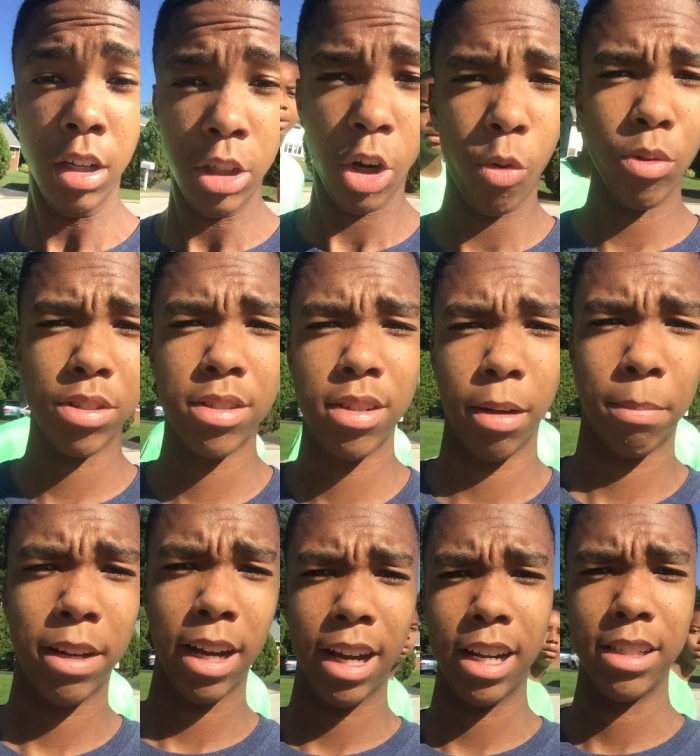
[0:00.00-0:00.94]
Yo, what's up,
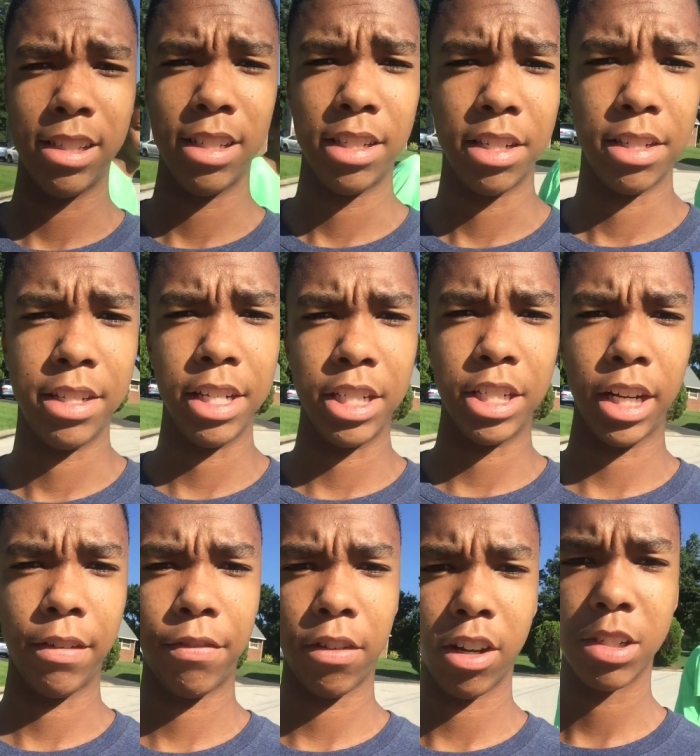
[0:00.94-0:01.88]
guys? This is
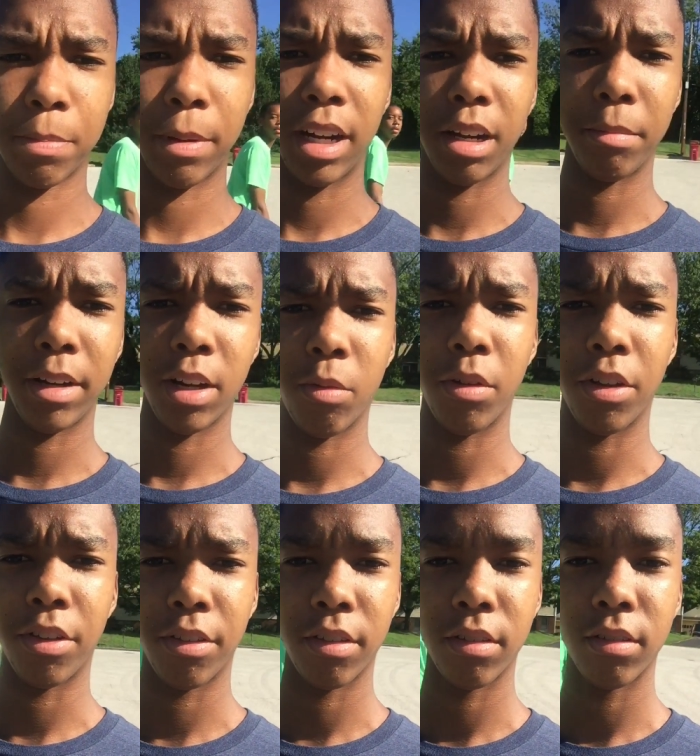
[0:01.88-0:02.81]
DJ Frostbite. I'm here
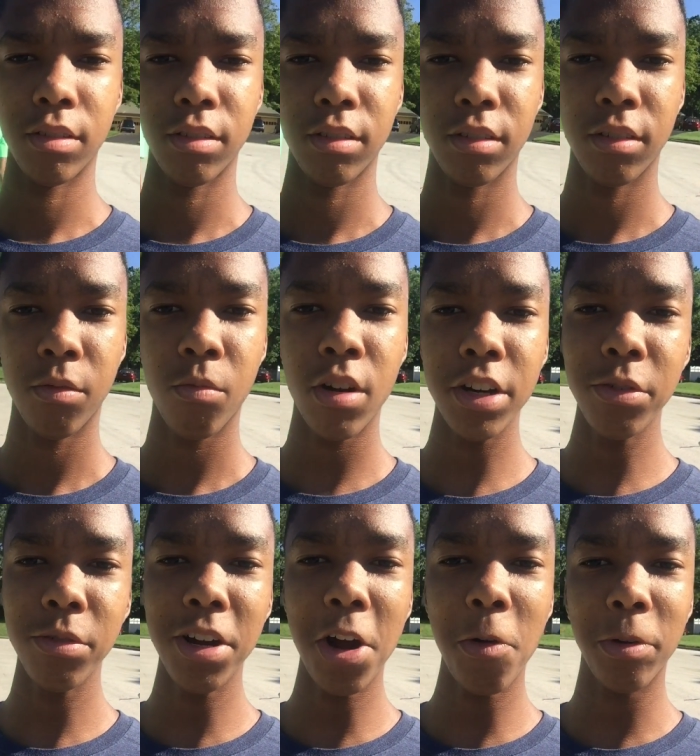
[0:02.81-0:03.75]
with. Where are
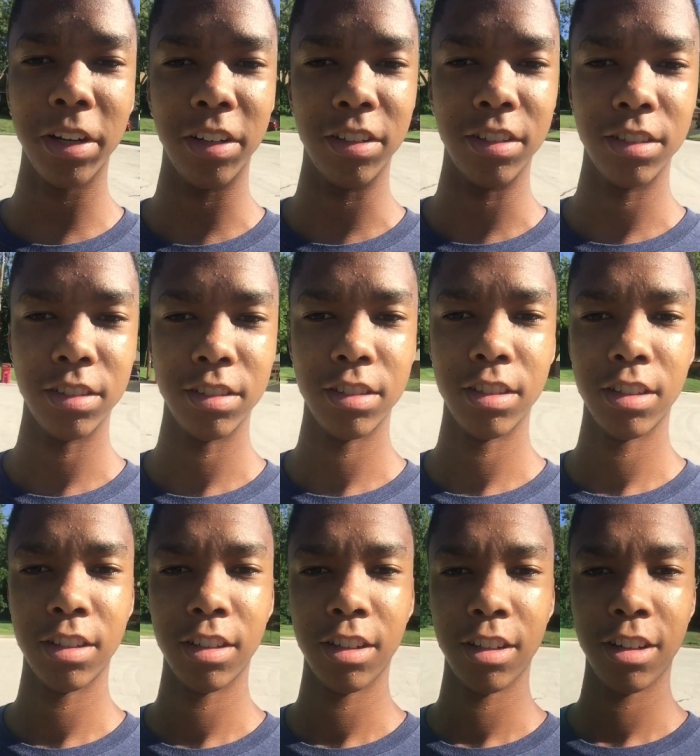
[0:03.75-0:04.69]
you going? Uh, yeah,
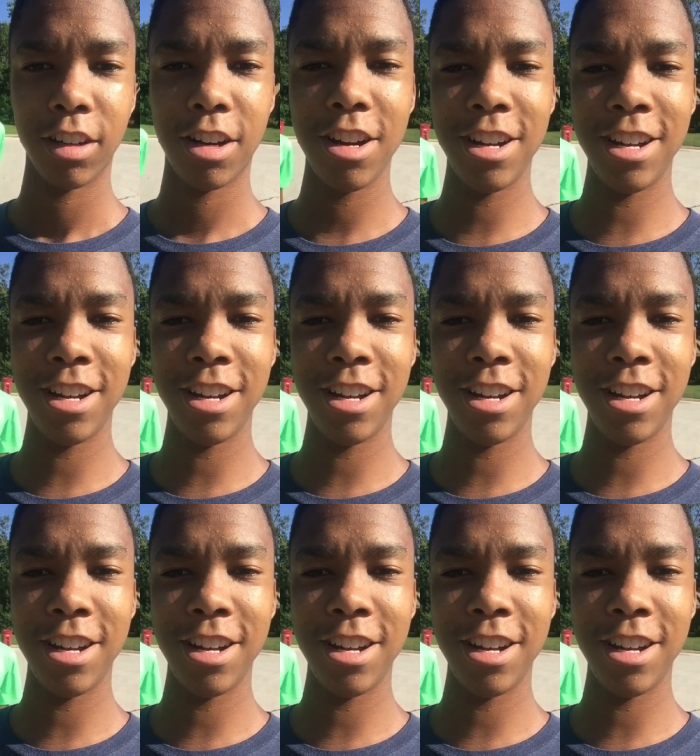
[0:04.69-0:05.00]
yeah, yeah,